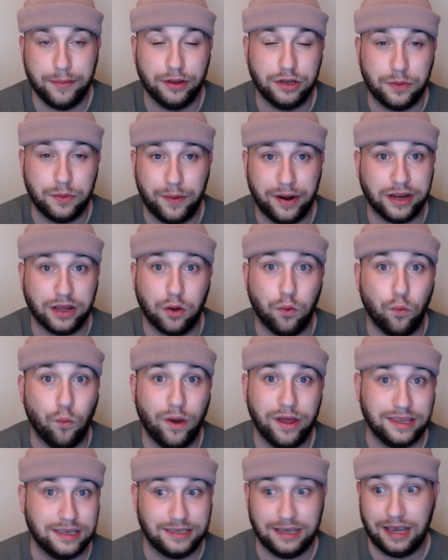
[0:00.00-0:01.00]
mil, depending on
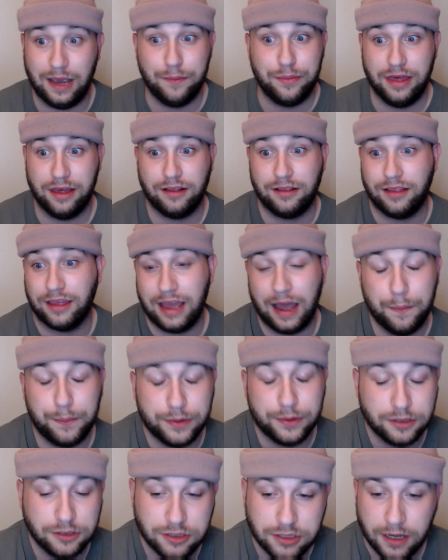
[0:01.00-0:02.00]
when this hypothetically
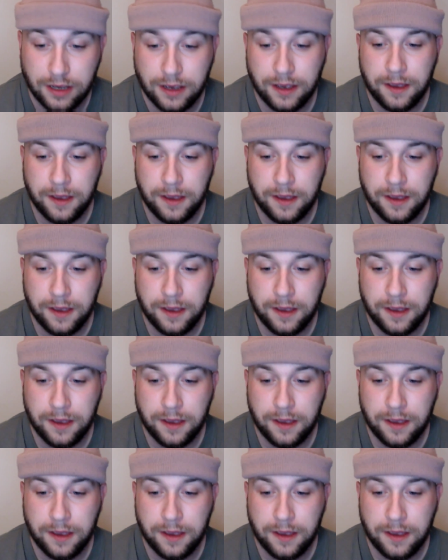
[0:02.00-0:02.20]
happens.